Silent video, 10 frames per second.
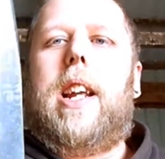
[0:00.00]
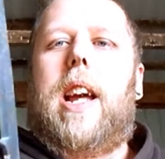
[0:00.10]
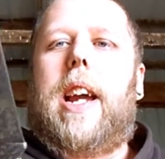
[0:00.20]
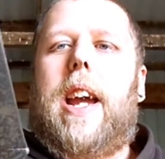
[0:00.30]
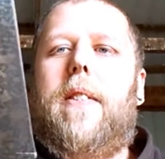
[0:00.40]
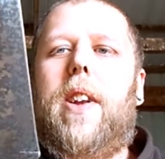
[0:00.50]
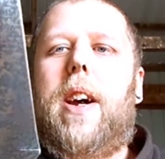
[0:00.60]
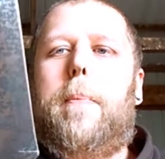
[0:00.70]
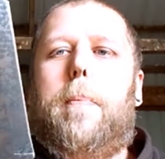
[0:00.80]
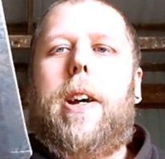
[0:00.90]
I gave it
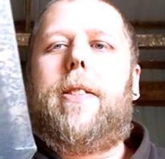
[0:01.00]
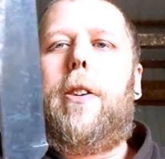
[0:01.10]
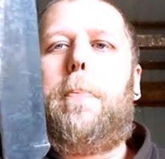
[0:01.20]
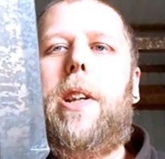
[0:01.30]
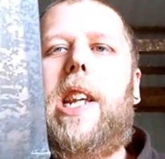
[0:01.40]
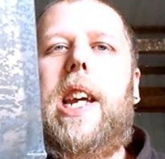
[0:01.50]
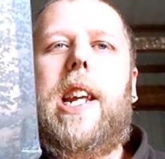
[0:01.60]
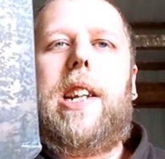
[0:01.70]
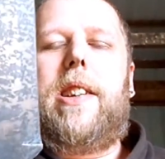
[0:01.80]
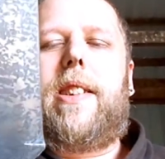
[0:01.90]
a mustard
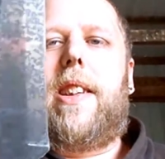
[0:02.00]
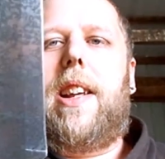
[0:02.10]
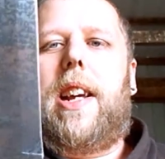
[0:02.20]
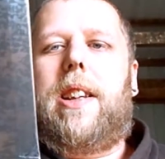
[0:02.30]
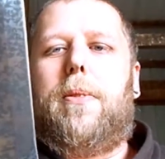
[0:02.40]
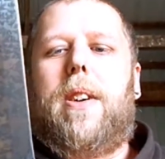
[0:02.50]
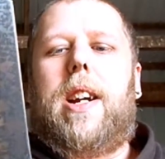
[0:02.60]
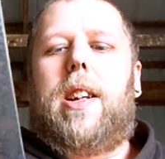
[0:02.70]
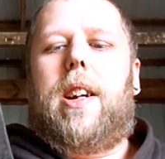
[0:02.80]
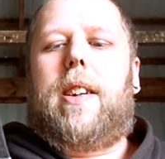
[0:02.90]
patina just because I like the way
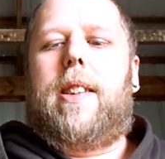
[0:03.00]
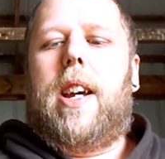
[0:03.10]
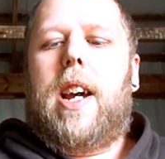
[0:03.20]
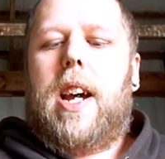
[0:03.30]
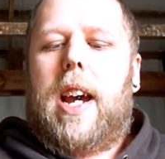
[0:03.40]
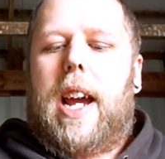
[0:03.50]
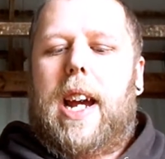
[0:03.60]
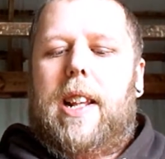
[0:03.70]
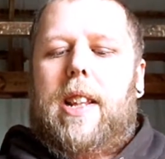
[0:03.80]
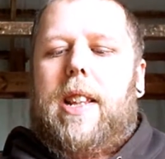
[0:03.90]
it looks.
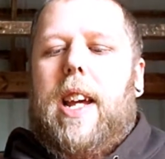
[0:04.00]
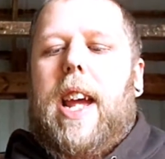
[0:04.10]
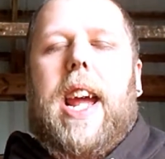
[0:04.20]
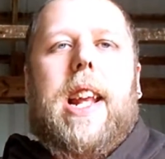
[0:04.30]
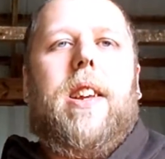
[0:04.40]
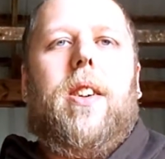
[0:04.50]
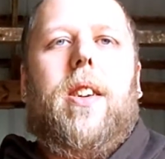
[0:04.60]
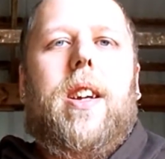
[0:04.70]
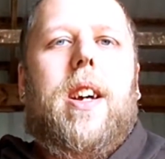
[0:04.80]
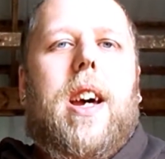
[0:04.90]
And the
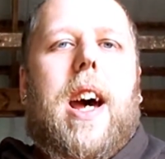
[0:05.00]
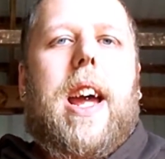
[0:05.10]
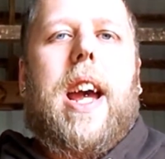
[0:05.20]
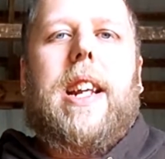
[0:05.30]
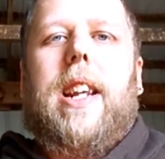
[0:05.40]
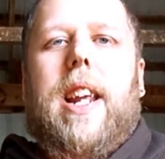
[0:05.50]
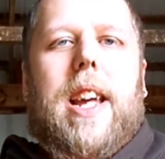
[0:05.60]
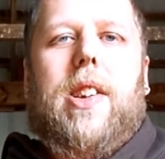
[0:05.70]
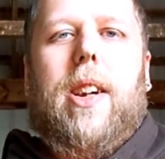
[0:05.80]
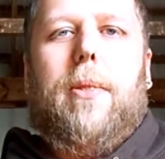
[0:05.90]
handle, I had an
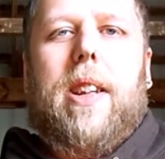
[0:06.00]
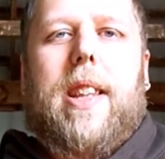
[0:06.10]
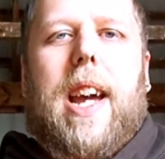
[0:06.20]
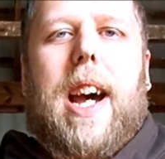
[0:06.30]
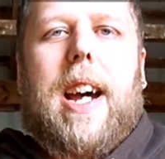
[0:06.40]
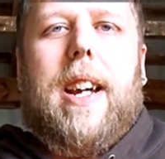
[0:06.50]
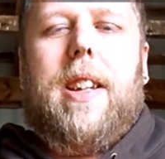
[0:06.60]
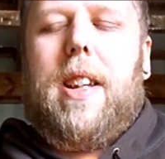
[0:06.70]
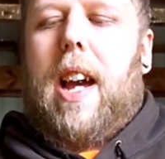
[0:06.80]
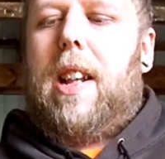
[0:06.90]
issue with
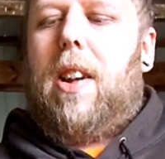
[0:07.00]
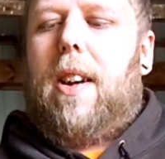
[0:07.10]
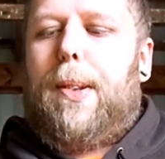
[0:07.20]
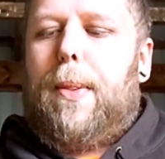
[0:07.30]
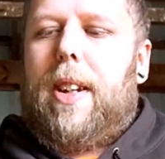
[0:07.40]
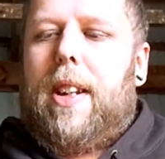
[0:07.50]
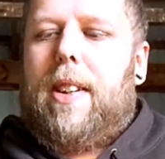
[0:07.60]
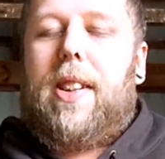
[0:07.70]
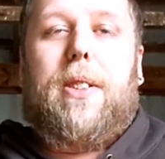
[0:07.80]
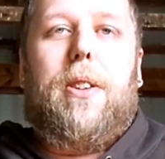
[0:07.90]
that. I lost one of the
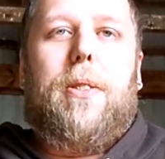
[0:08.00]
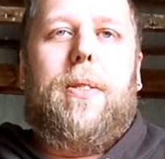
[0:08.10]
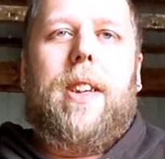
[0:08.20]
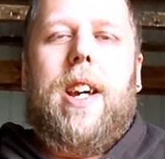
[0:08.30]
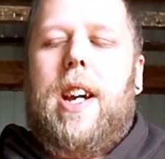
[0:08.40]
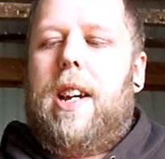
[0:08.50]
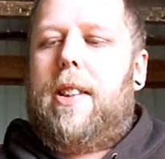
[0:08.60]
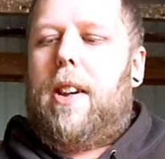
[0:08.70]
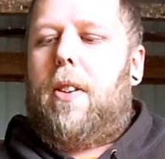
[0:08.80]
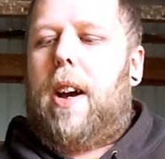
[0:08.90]
screws,
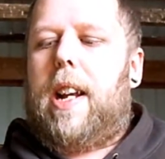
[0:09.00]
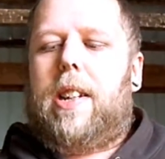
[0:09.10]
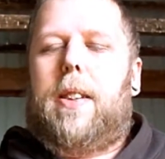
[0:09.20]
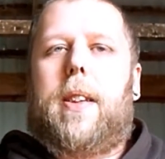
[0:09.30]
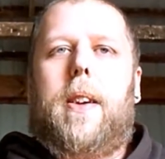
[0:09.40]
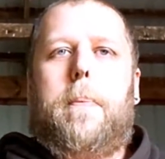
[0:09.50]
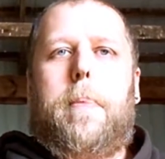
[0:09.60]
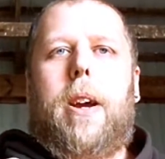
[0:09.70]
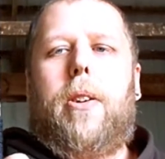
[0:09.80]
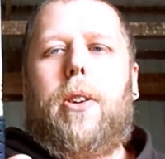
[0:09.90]
so I just
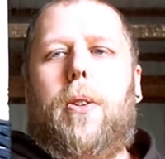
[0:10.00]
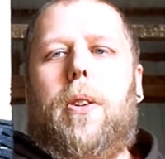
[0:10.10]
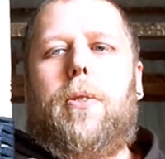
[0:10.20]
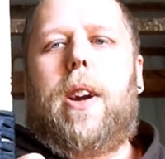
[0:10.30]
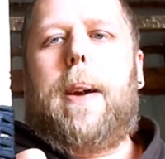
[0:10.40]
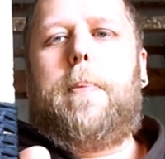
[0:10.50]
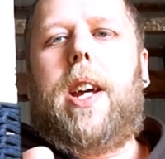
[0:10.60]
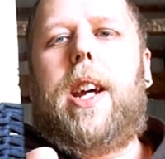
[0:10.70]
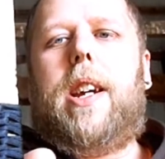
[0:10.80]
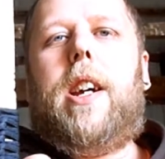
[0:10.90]
paracord wrapped
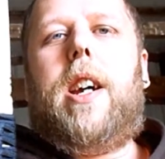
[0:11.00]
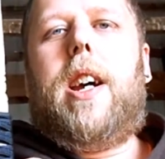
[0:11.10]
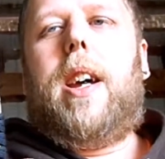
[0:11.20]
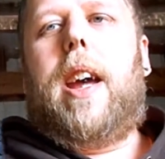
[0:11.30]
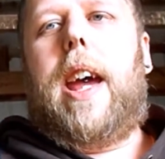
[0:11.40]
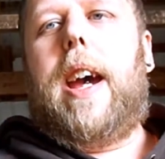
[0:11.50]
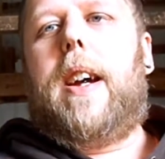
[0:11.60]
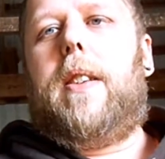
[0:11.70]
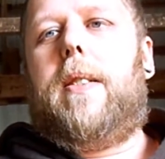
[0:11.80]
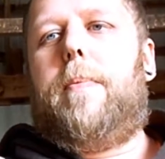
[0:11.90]
it,
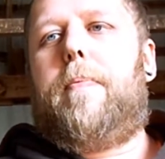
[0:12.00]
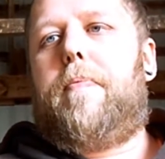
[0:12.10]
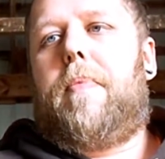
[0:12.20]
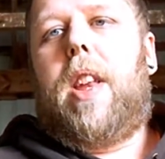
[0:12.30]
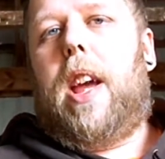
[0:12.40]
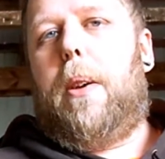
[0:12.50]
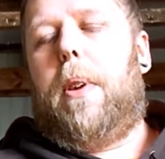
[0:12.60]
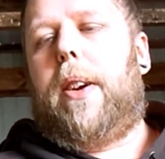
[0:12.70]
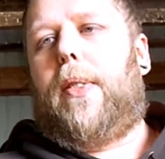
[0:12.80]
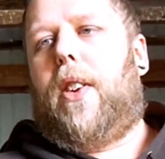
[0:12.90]
and it
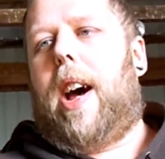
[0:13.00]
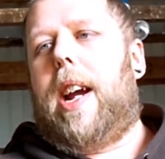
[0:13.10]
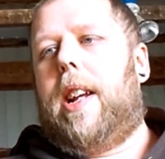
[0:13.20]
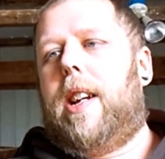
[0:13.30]
works fine.